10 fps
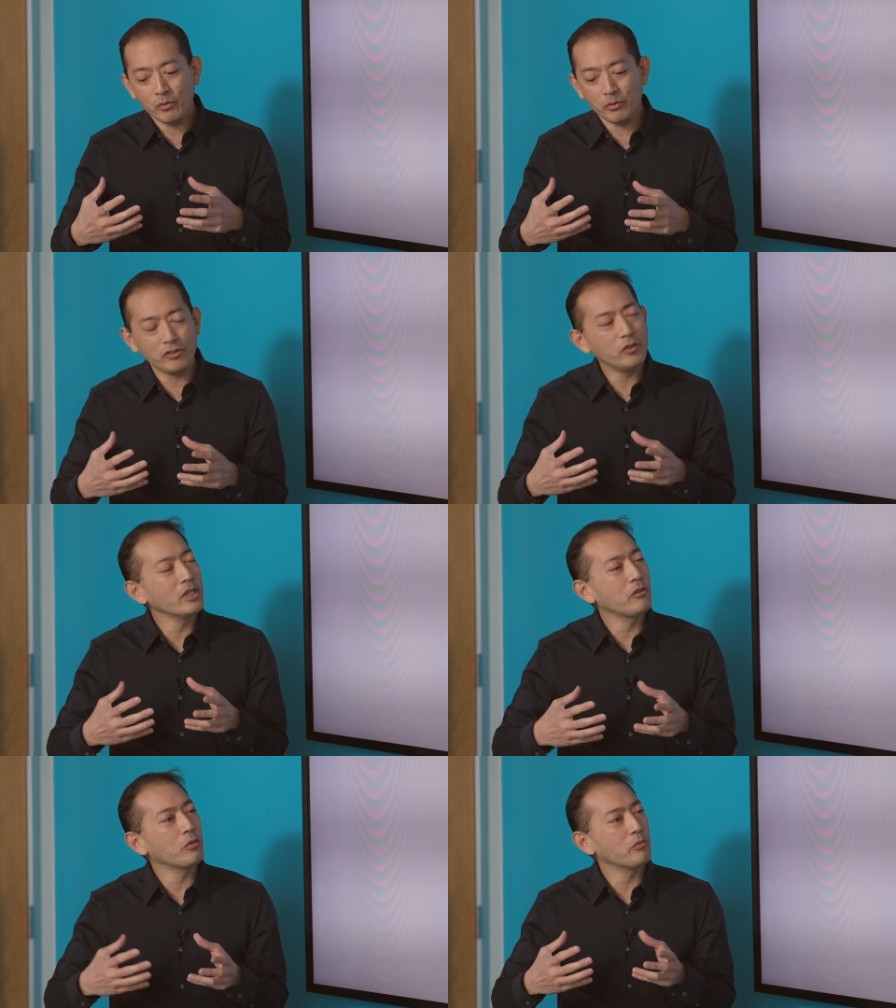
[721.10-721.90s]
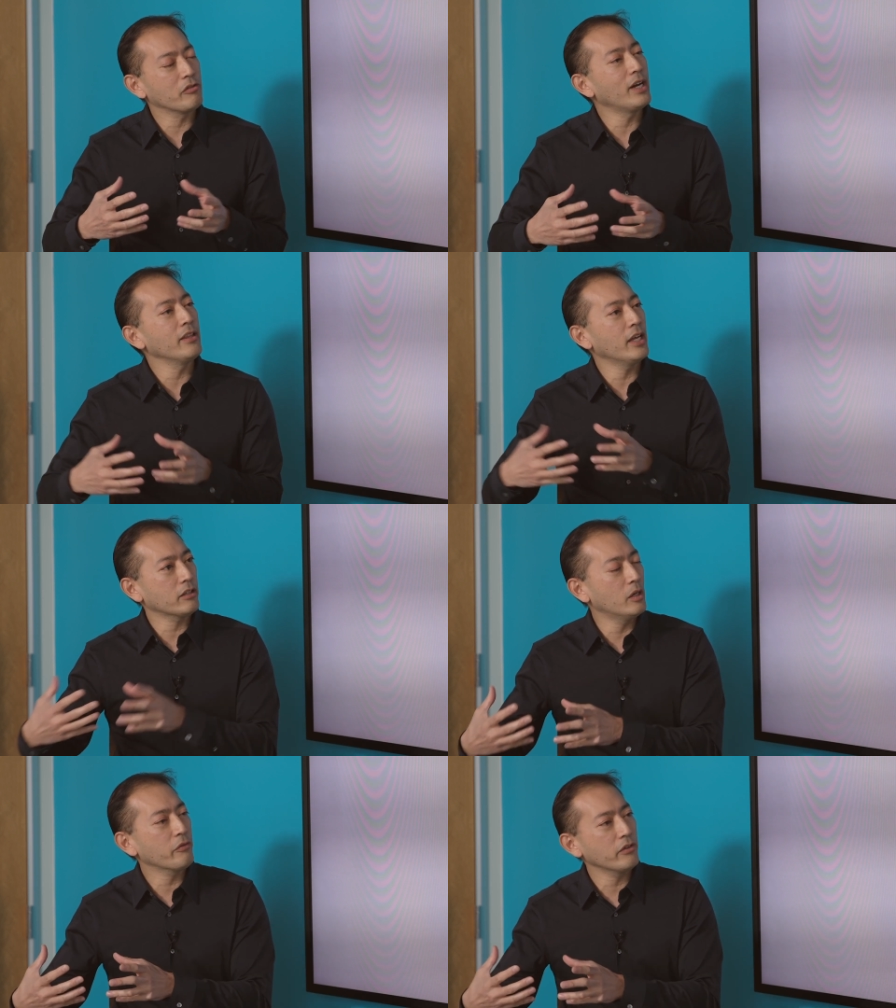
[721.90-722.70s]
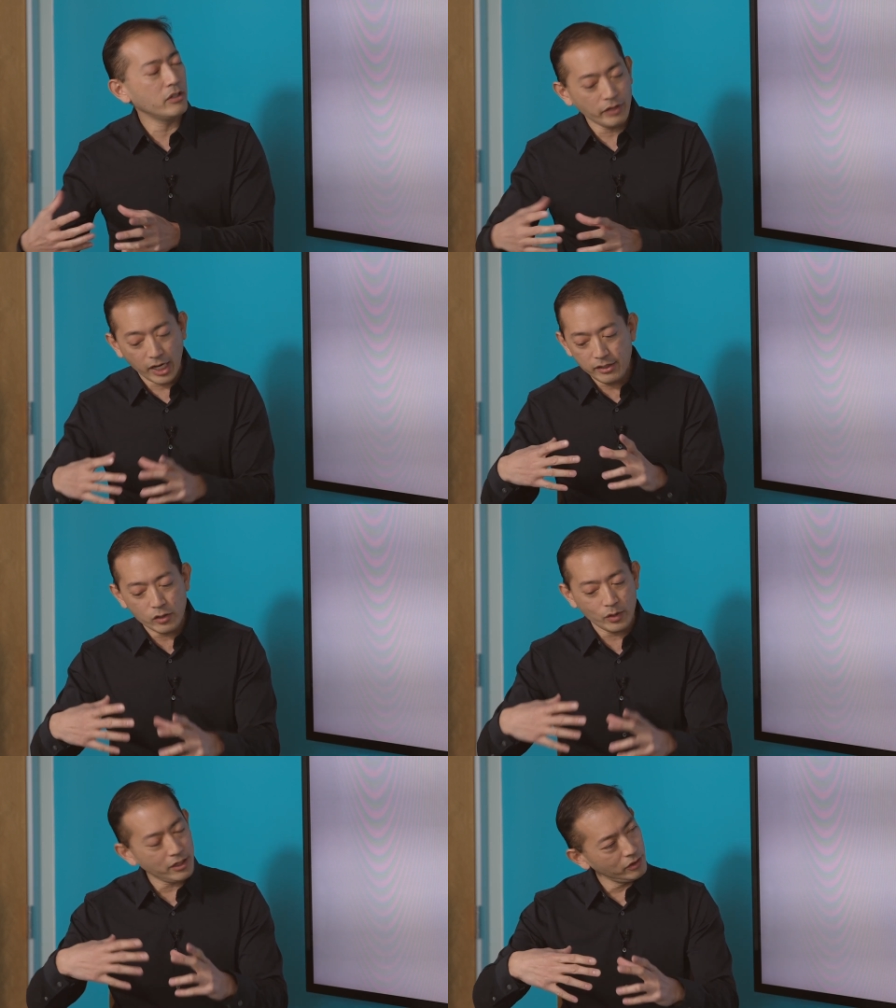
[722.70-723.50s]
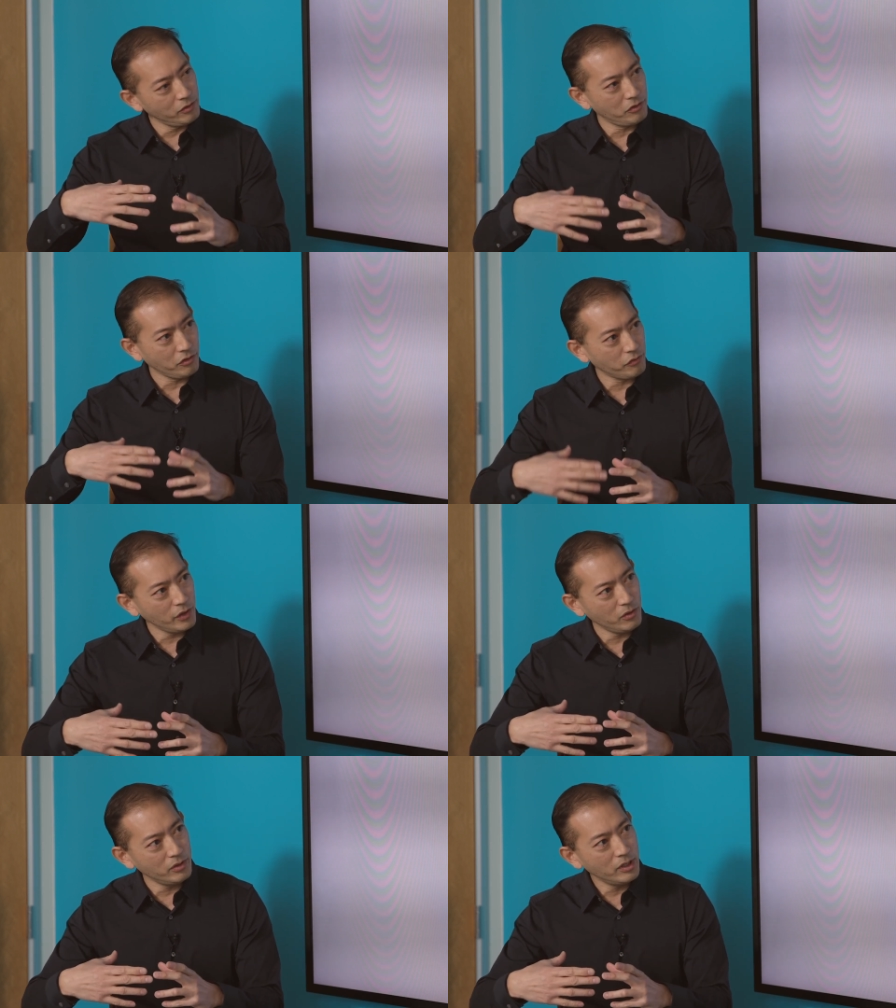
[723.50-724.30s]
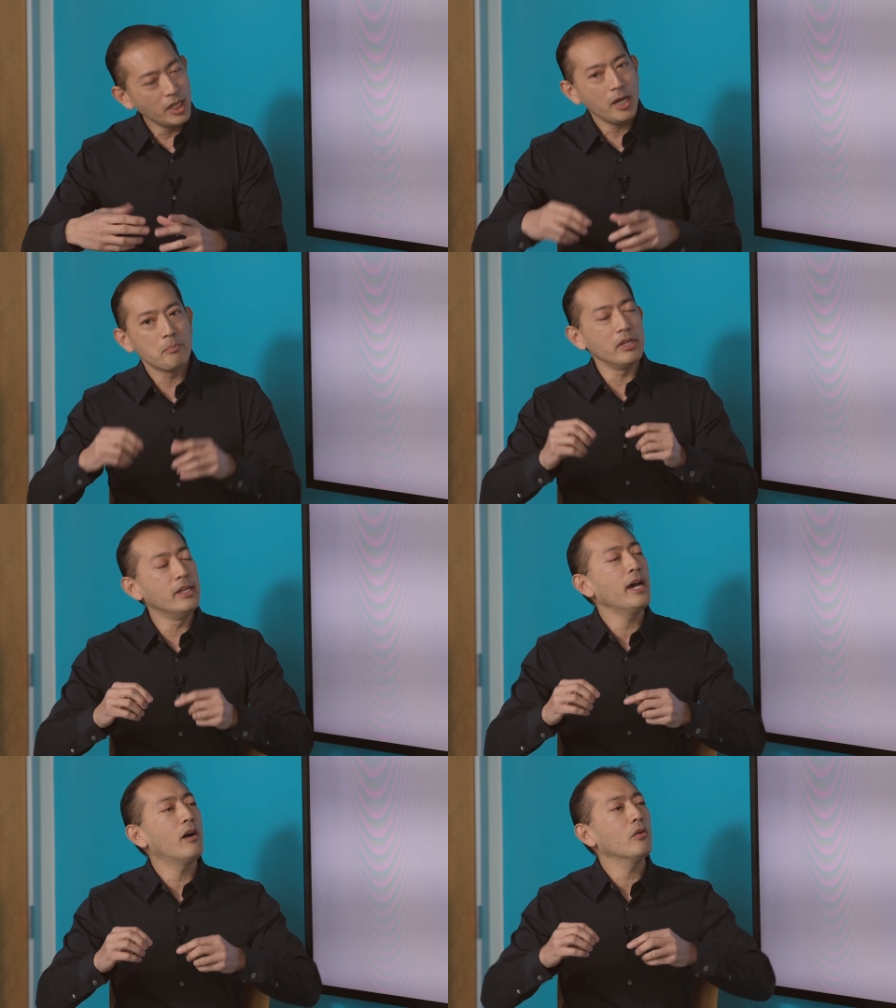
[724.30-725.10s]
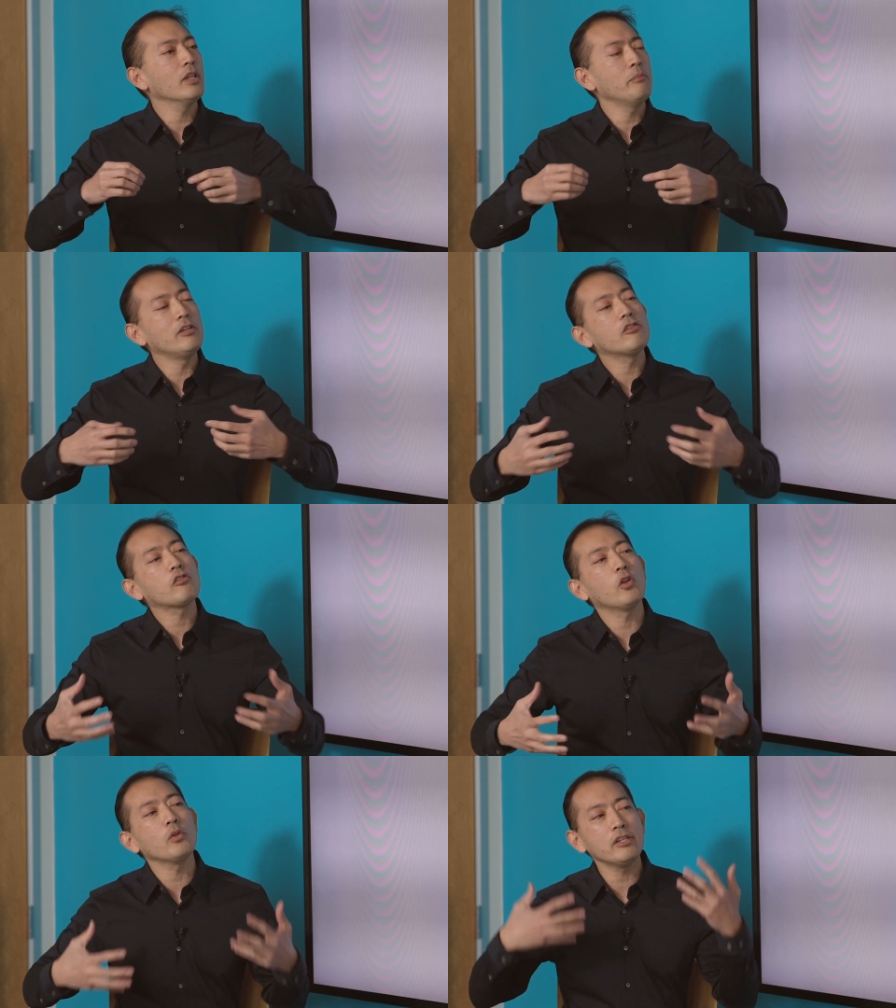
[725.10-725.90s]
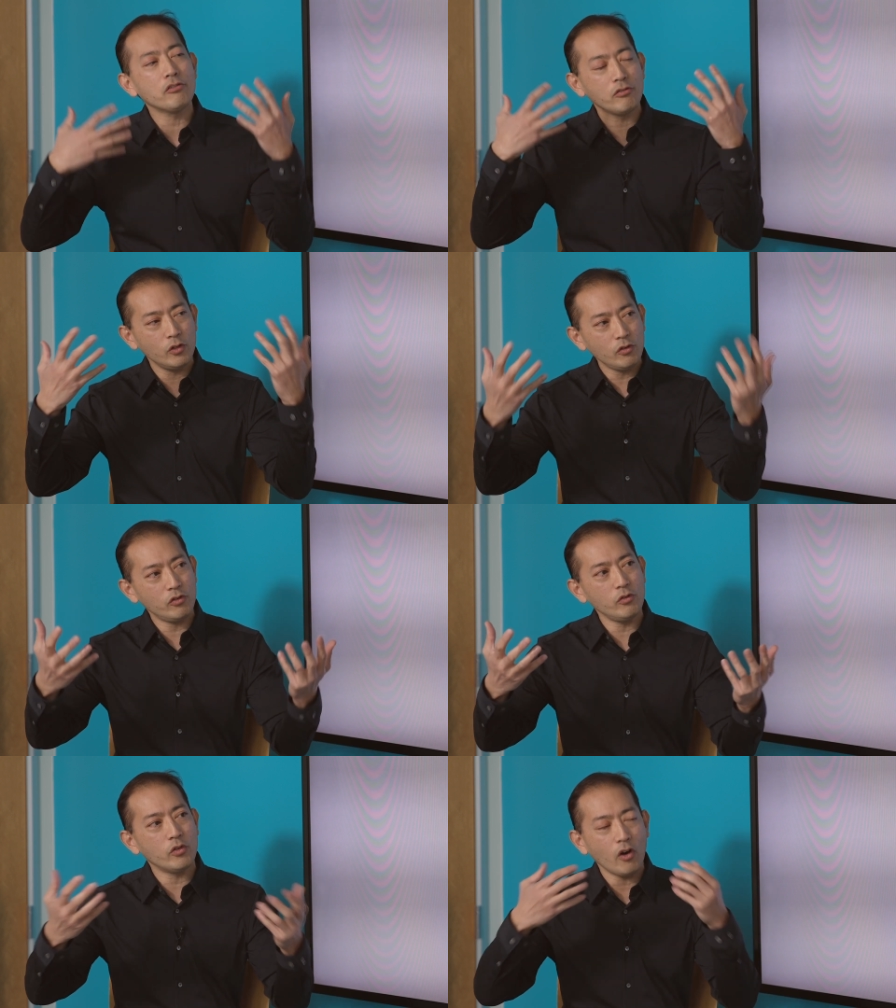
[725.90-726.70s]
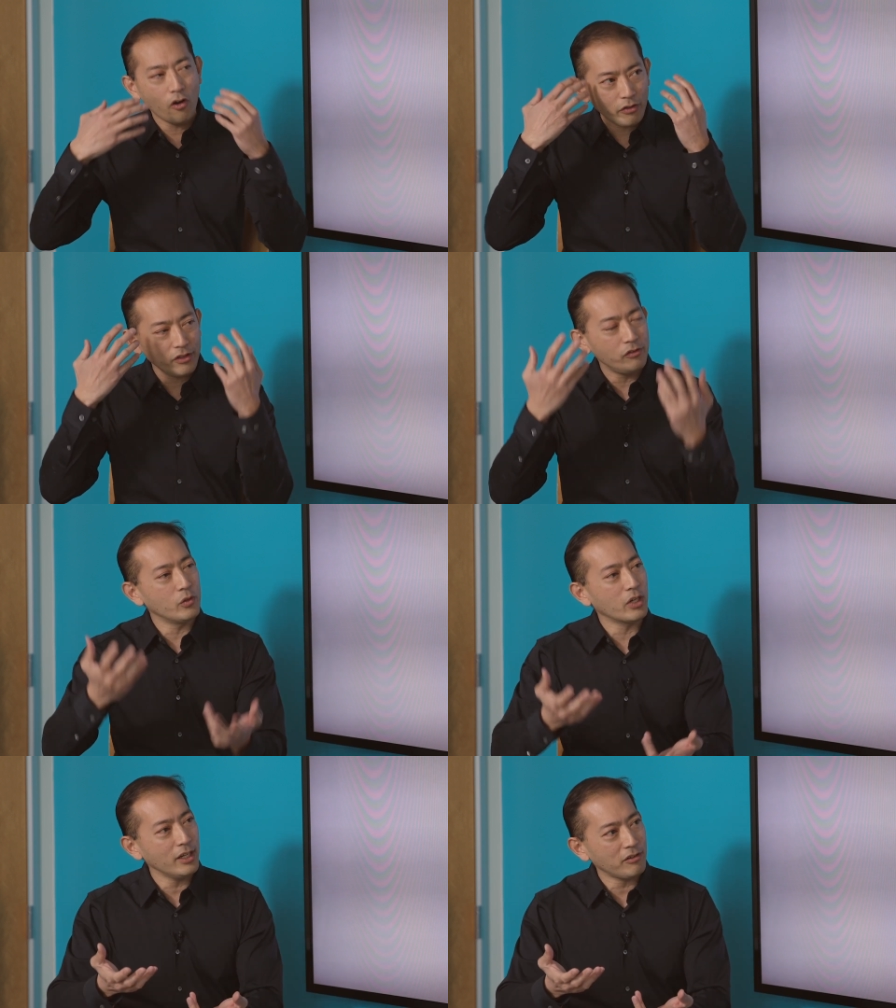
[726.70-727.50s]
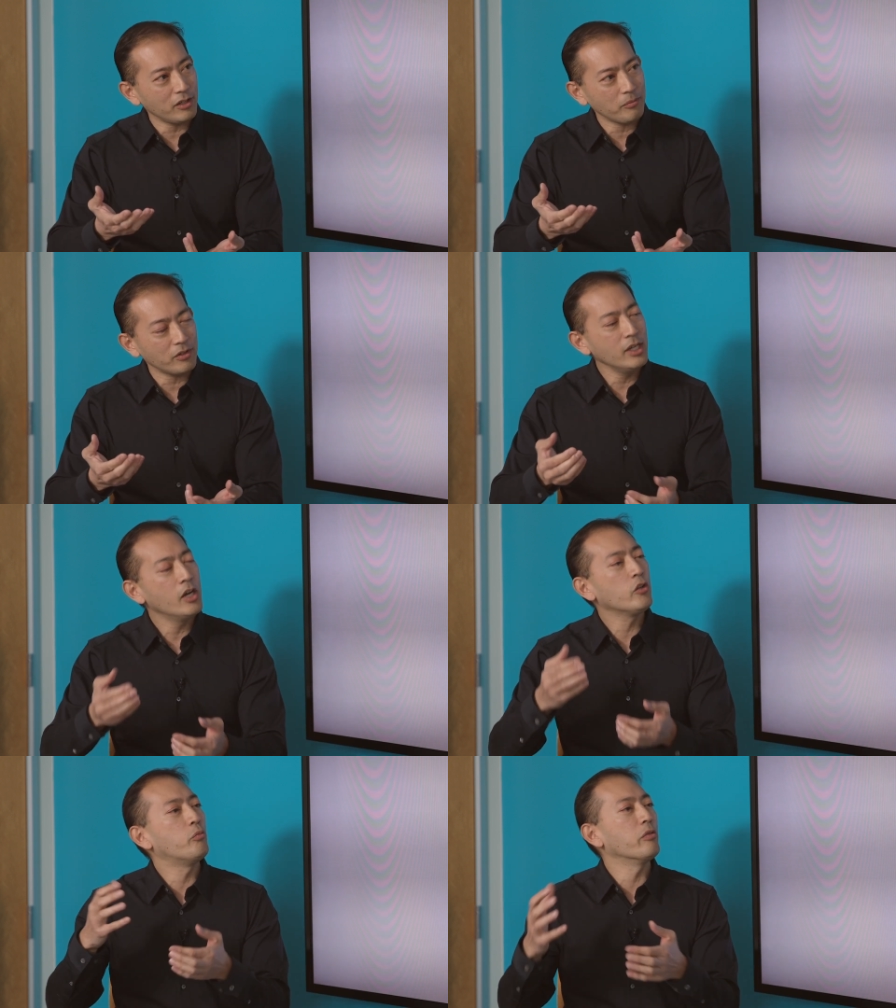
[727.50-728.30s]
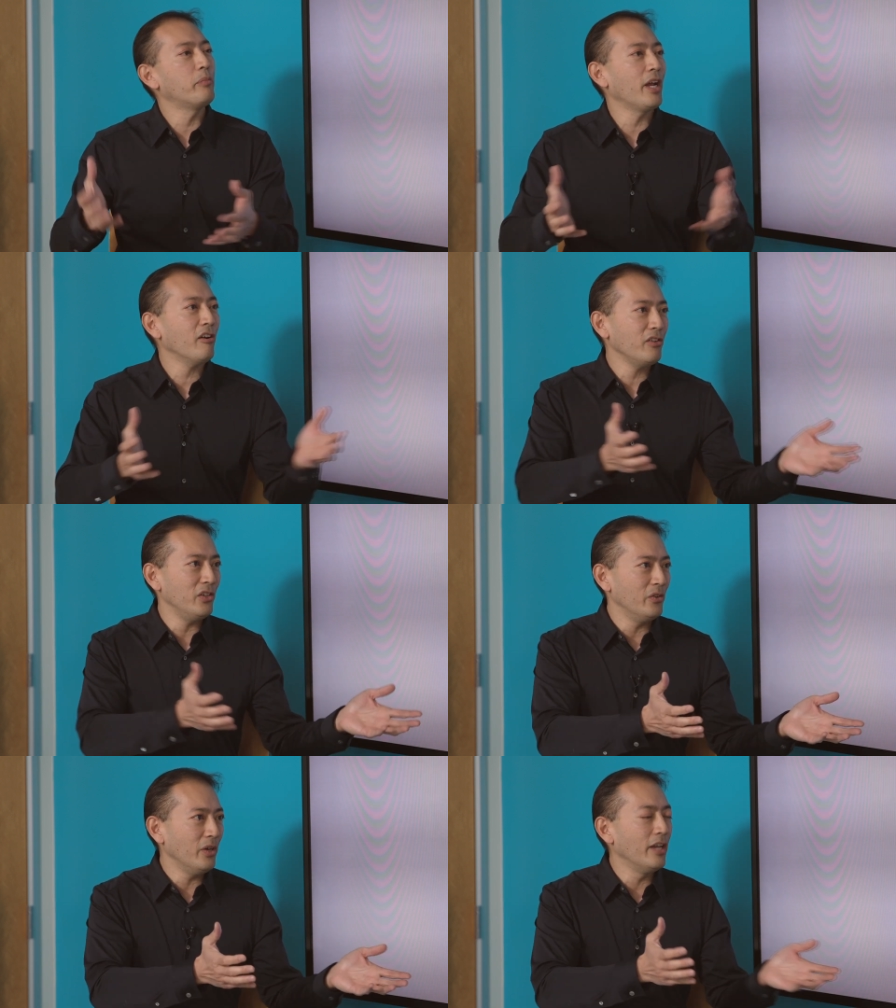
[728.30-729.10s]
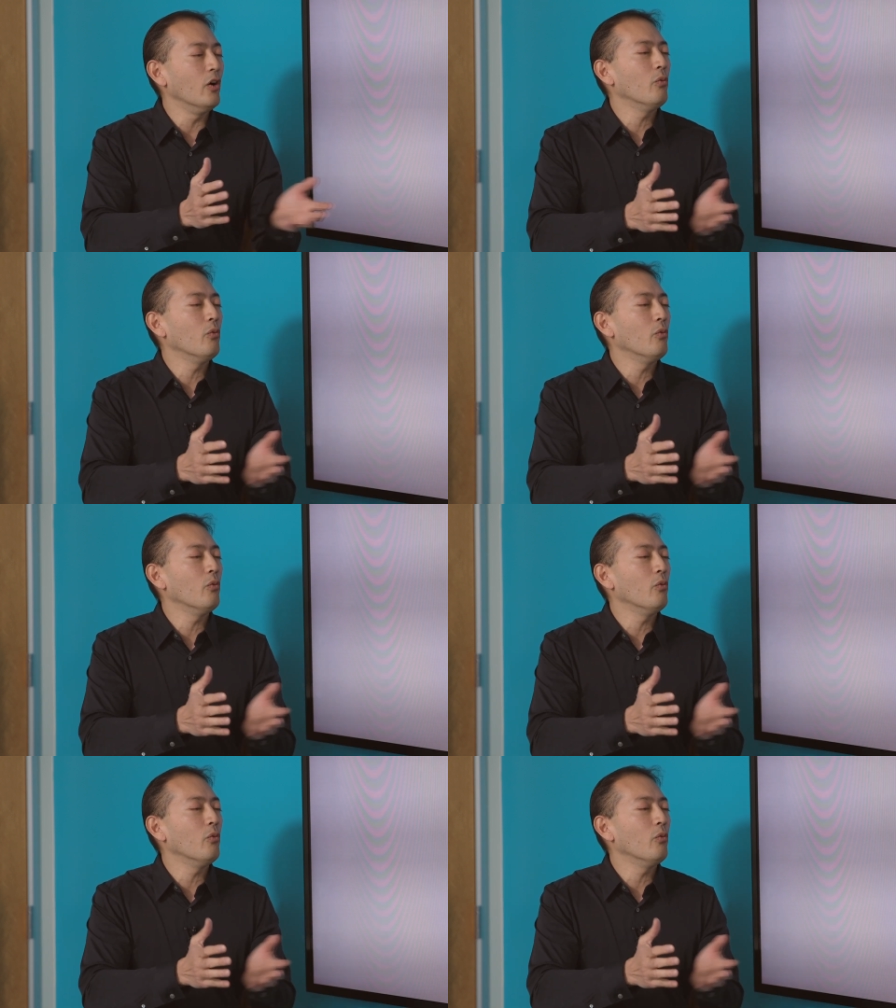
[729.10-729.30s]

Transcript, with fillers: what we're doing is we're providing that comfort of, I know how to use this phone. But now, let me slowly introduce you to all these new concepts to prepare you and